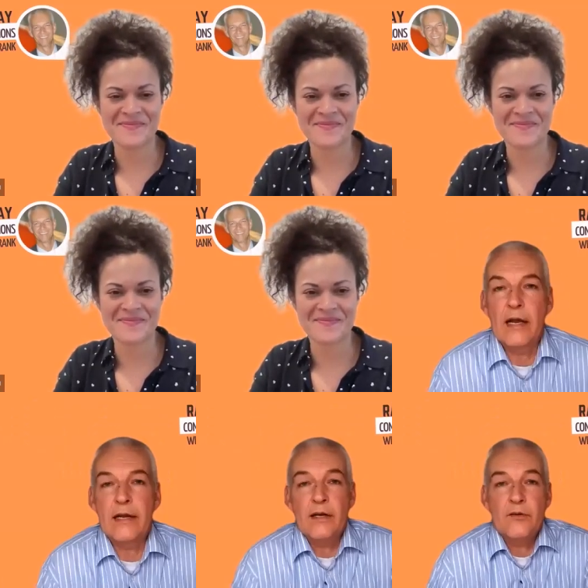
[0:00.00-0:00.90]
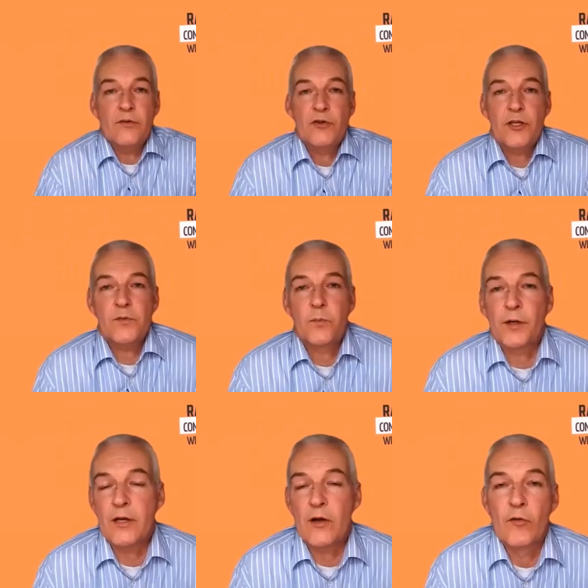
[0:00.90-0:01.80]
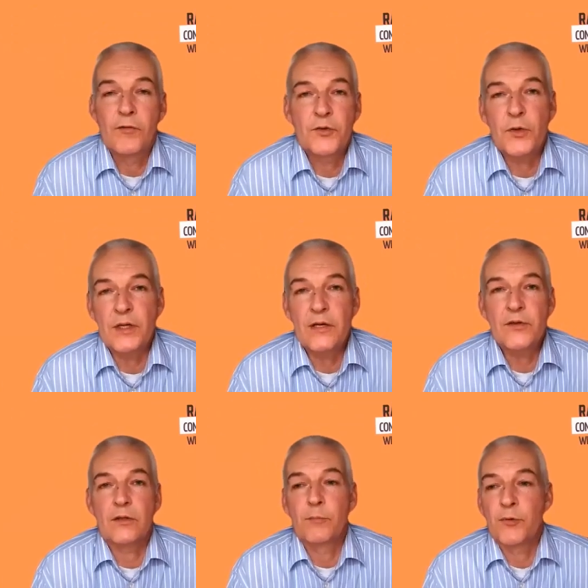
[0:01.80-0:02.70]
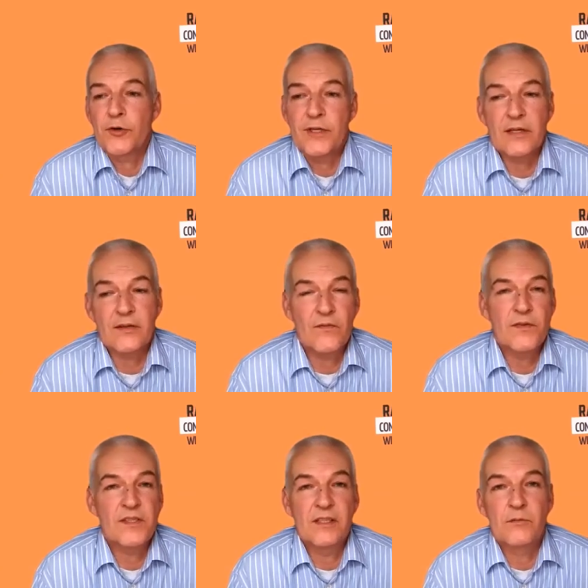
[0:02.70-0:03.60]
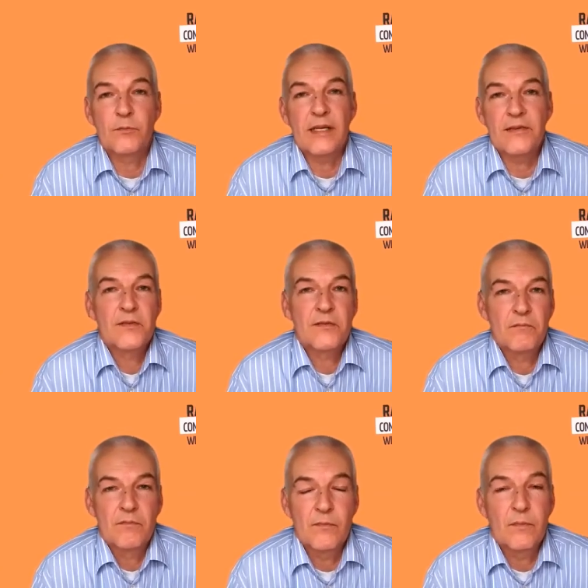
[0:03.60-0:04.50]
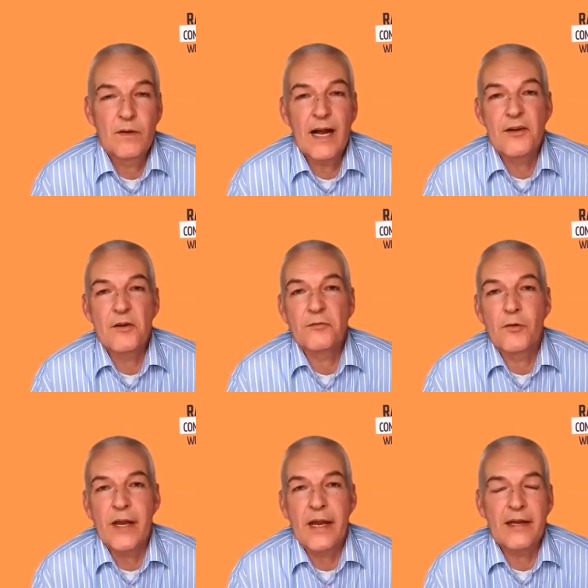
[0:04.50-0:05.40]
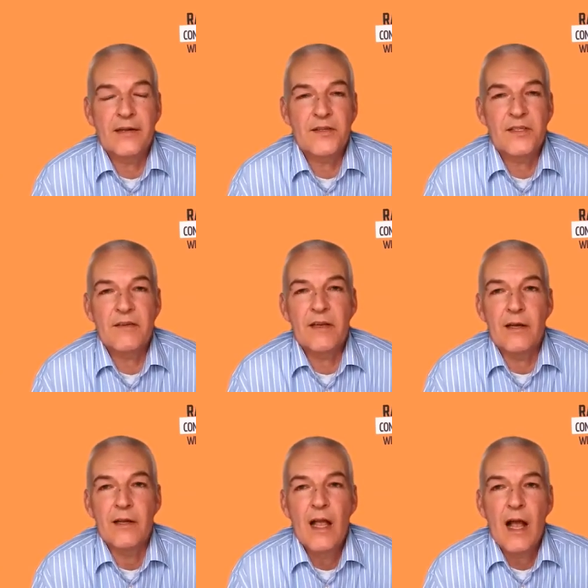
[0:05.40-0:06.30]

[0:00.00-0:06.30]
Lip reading: Yeah, and just working over 2 years on a project still reads kind of okay in the CV.